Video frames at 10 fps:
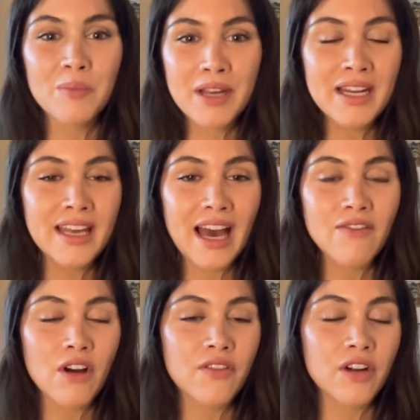PDF
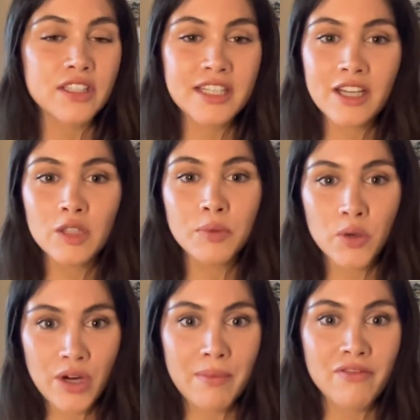of our detailed
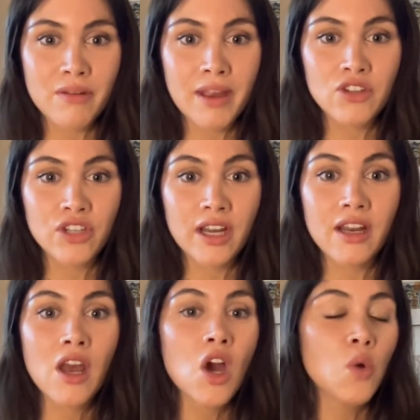program information.
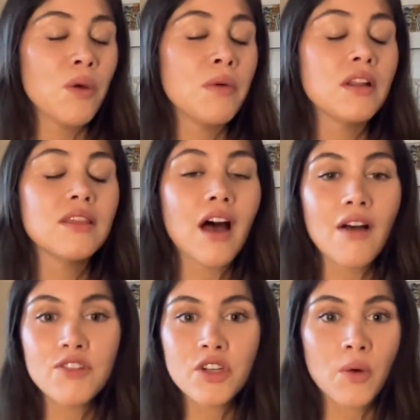We would love
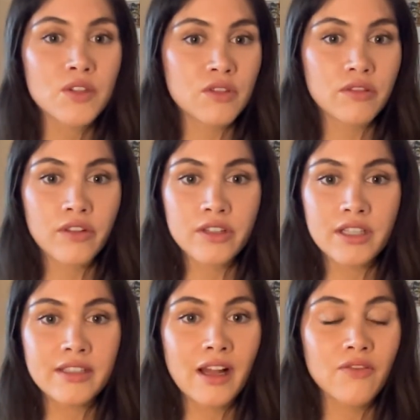to go into further
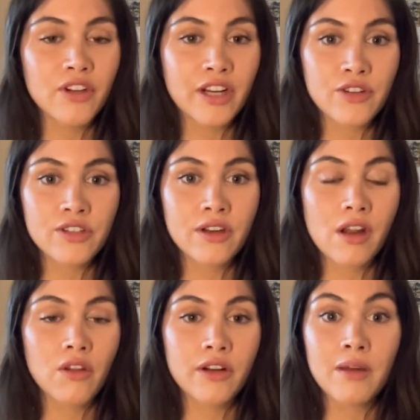detail if you're interested in
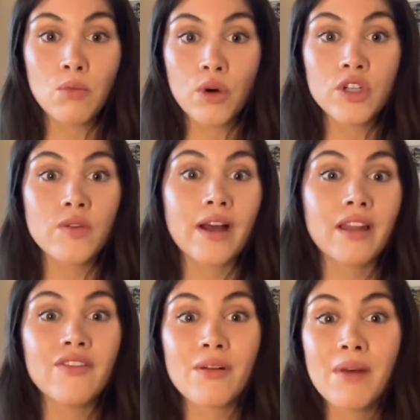learning more directly
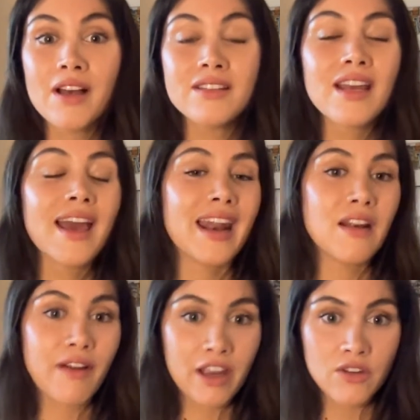from us, and
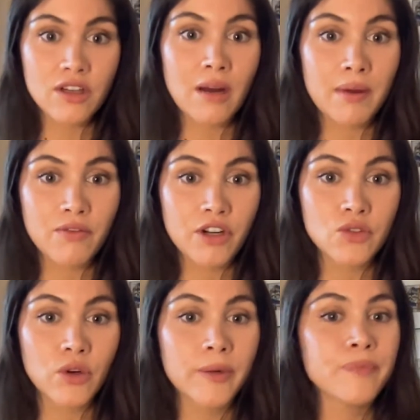invite you to come in for a
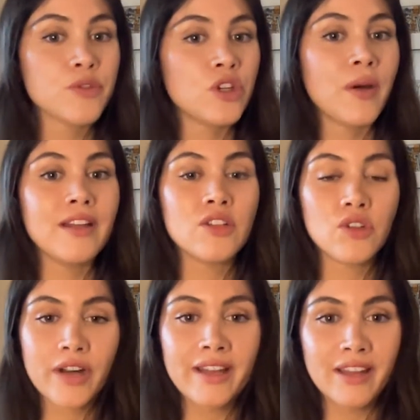tour." So it's a
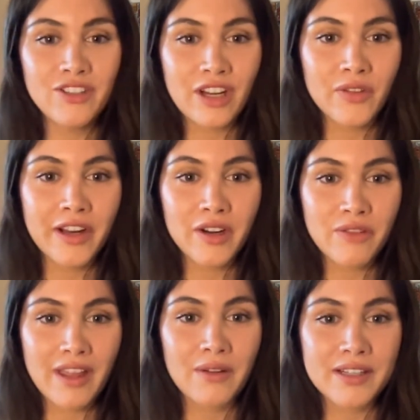great lead generator for
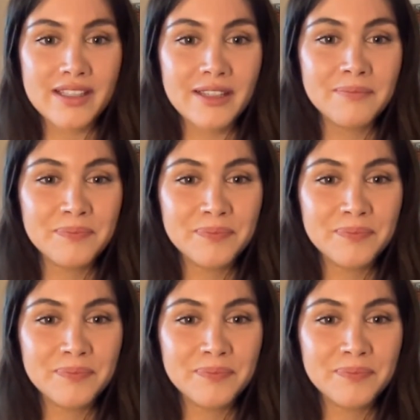that reason.